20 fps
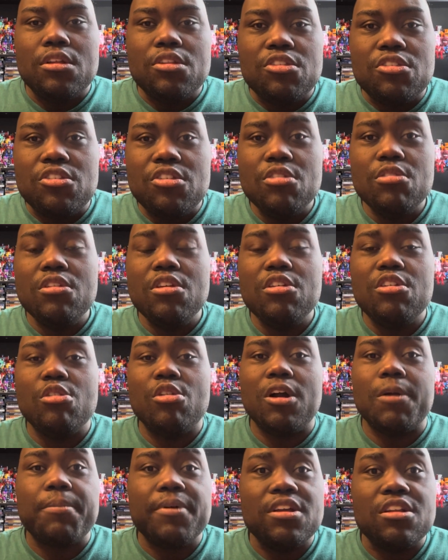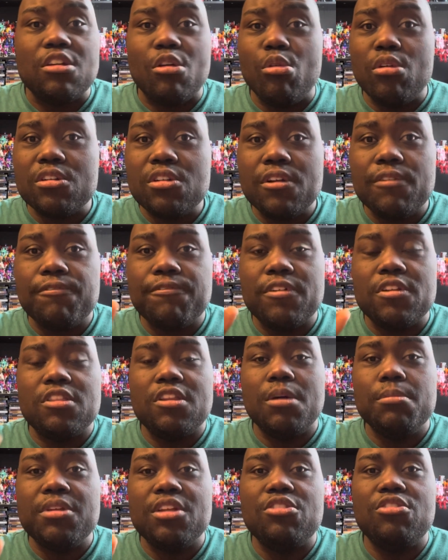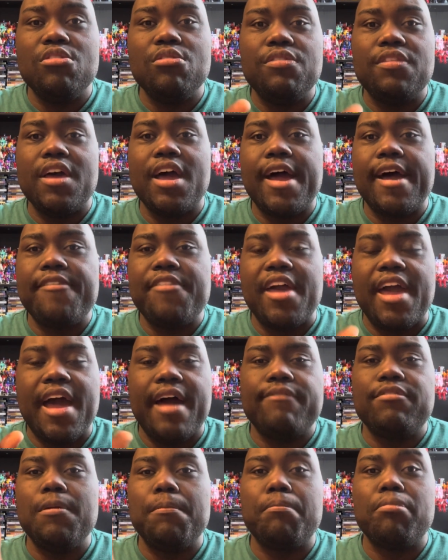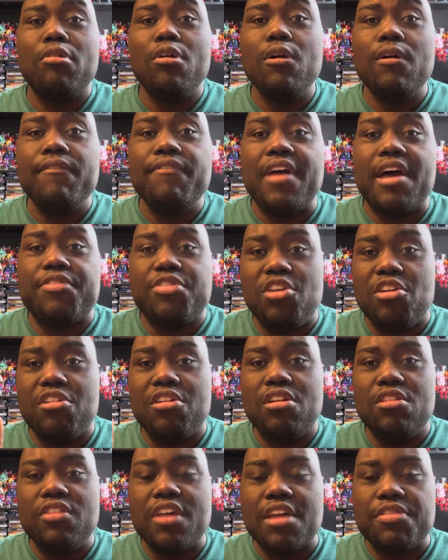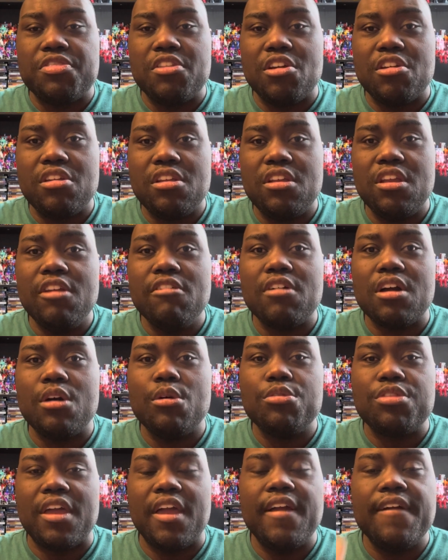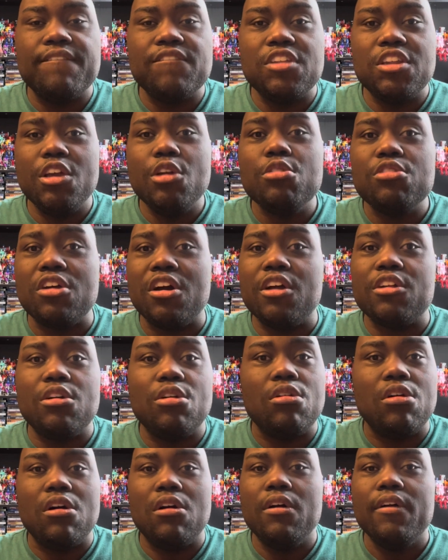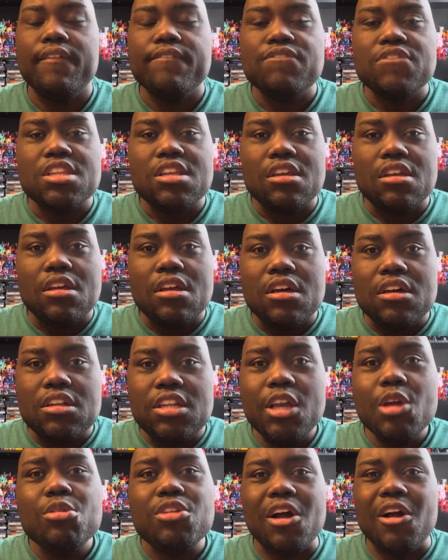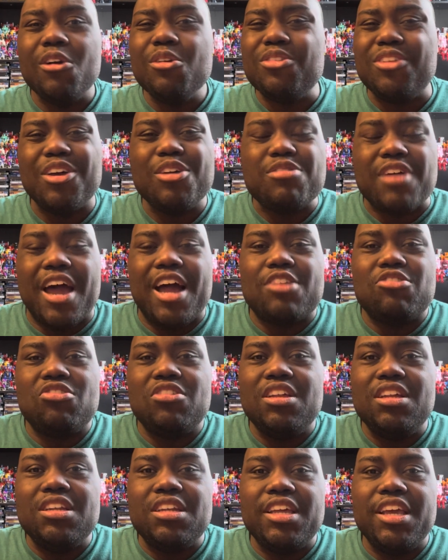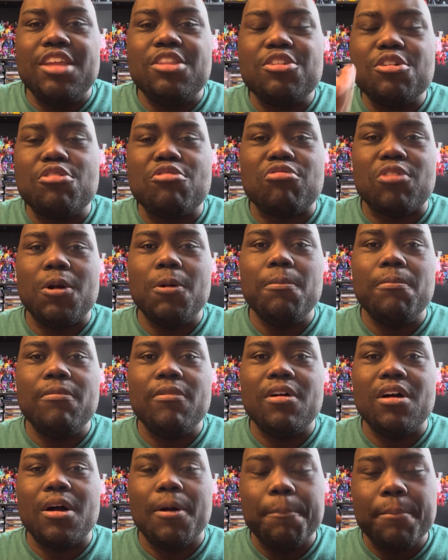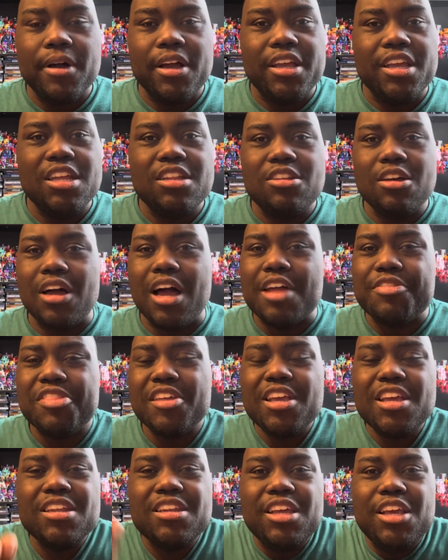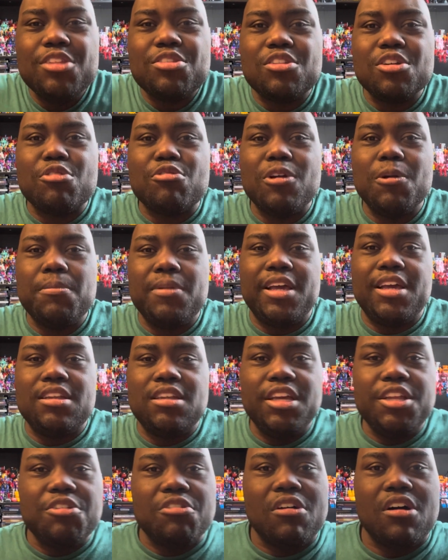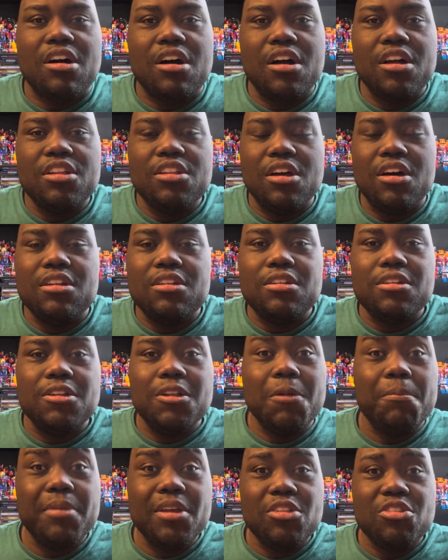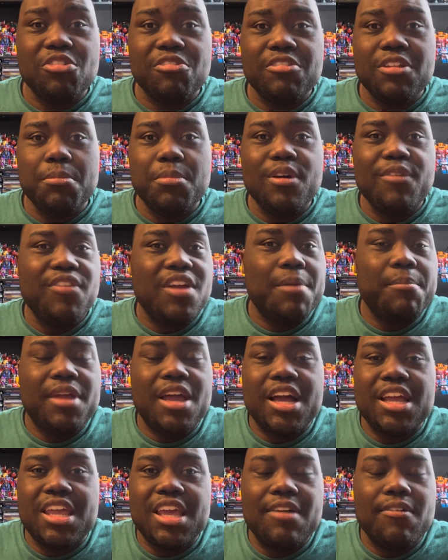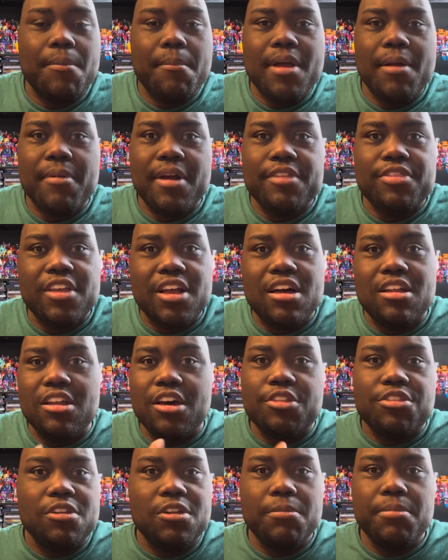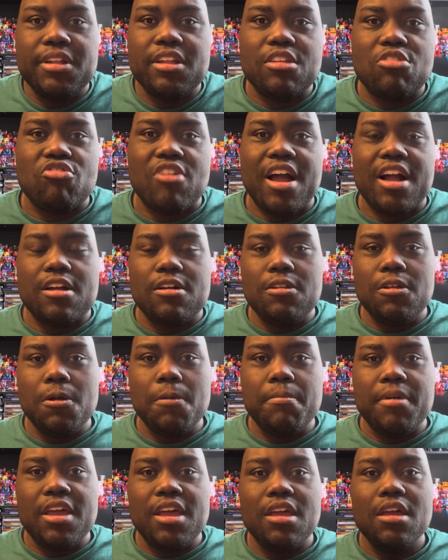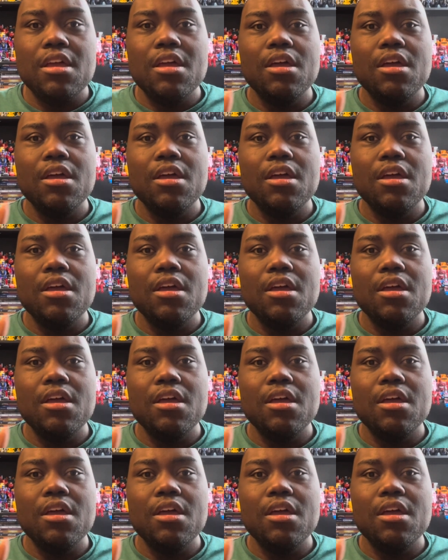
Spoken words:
to New York, but in order for them to do that, they have to prove that they're heroes. And Leonardo does actually lead the group, but I think he leads the group like later on a little bit during the movie. I can't remember. I think I lost a little bit of track a little bit.